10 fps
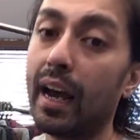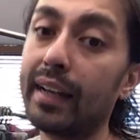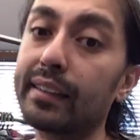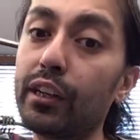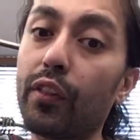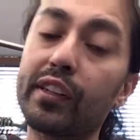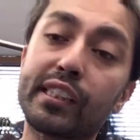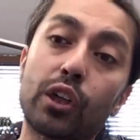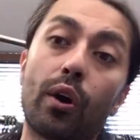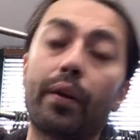It's near the
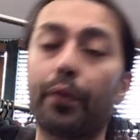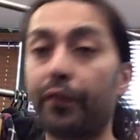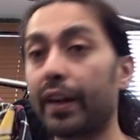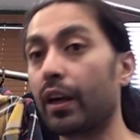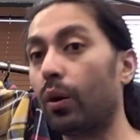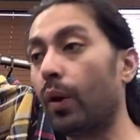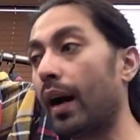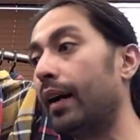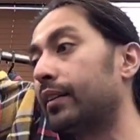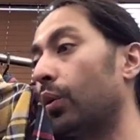start of the video.
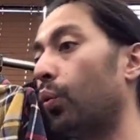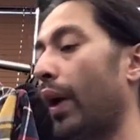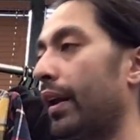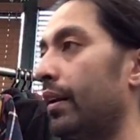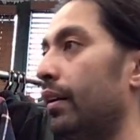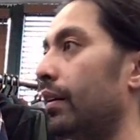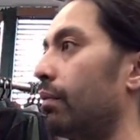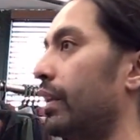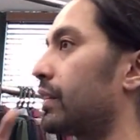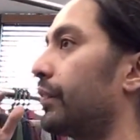Uh, so when
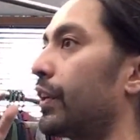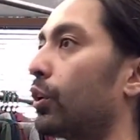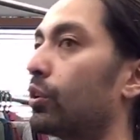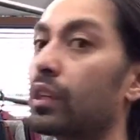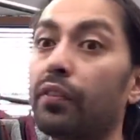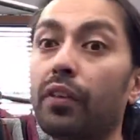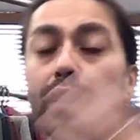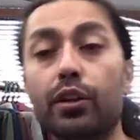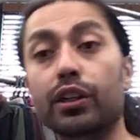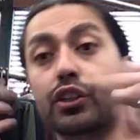this video goes
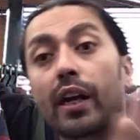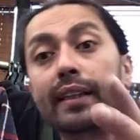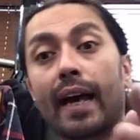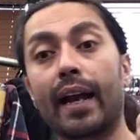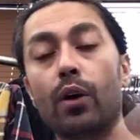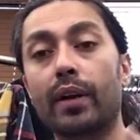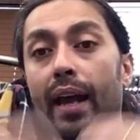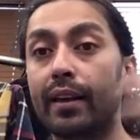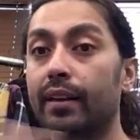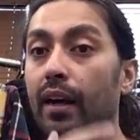offline, you can check that out,
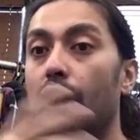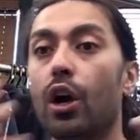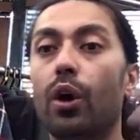and uh,